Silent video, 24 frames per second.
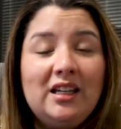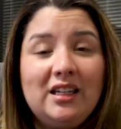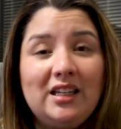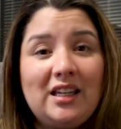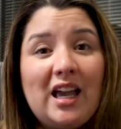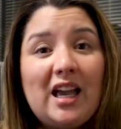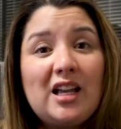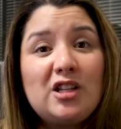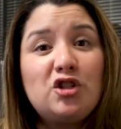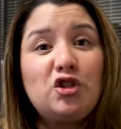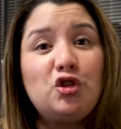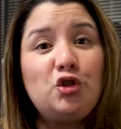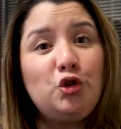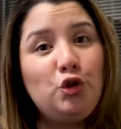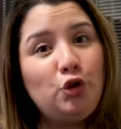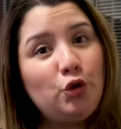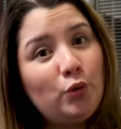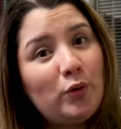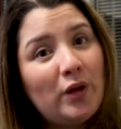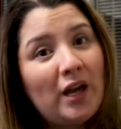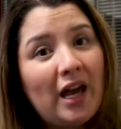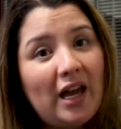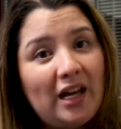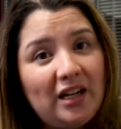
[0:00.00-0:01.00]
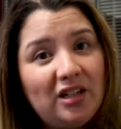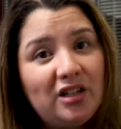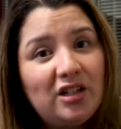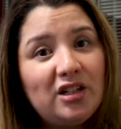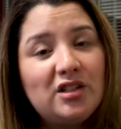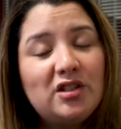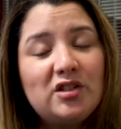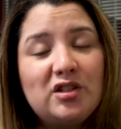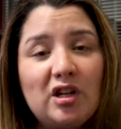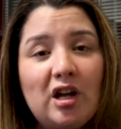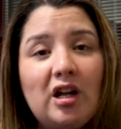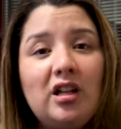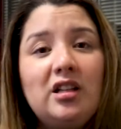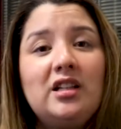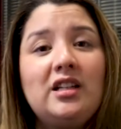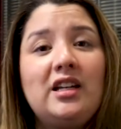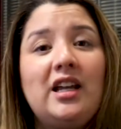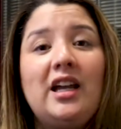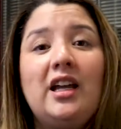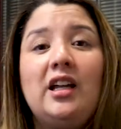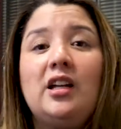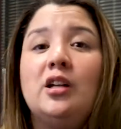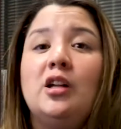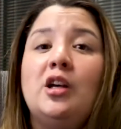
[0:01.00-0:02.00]
yes, you can
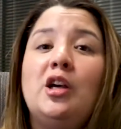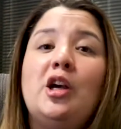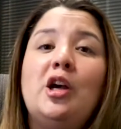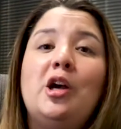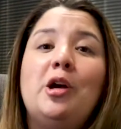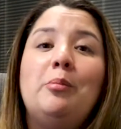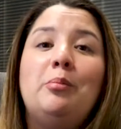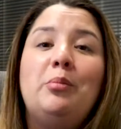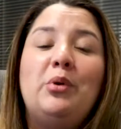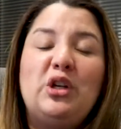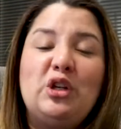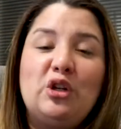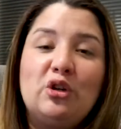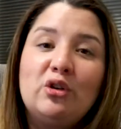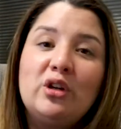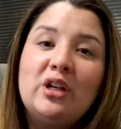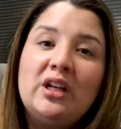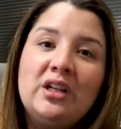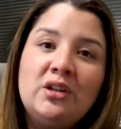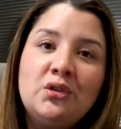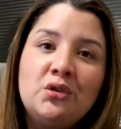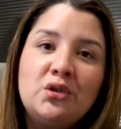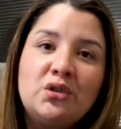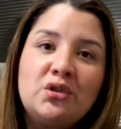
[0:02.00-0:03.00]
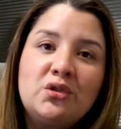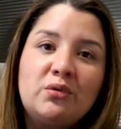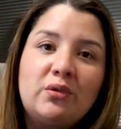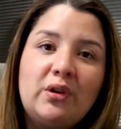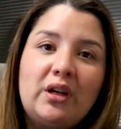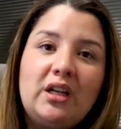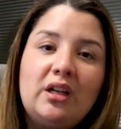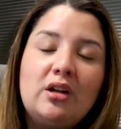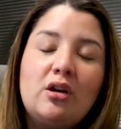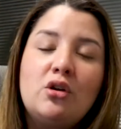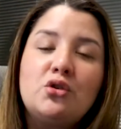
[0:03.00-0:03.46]
consolidate, but your interest rate